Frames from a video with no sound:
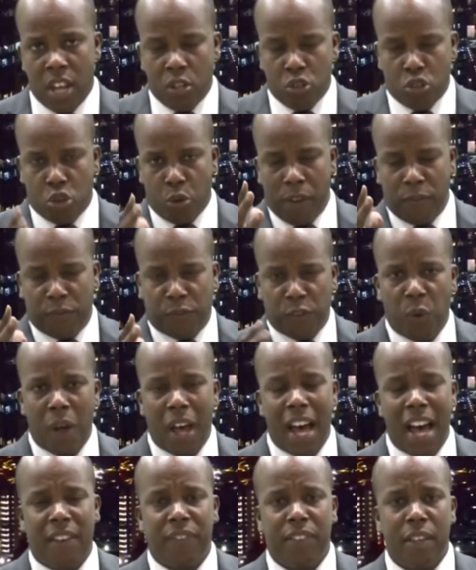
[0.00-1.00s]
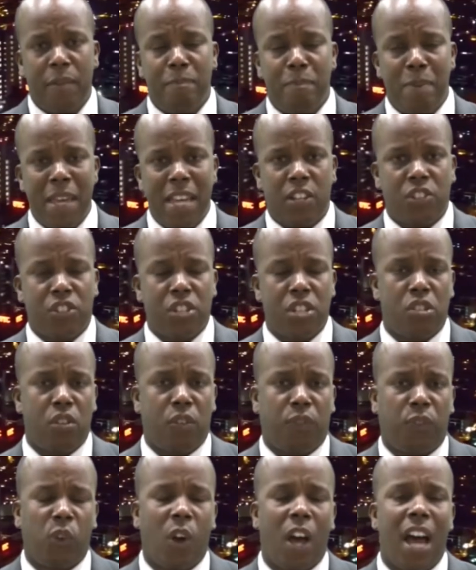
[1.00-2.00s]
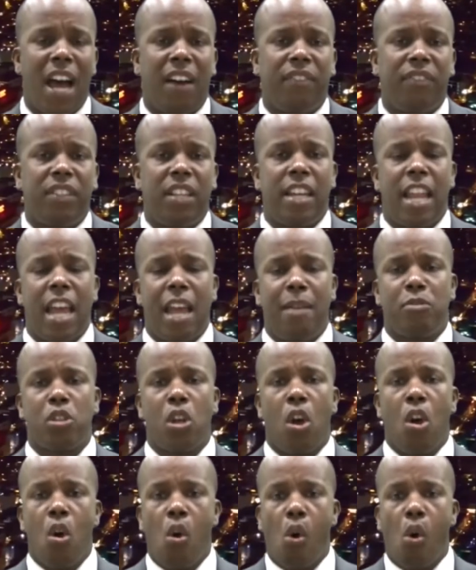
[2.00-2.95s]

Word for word: So if you have the pictures, if you have the names,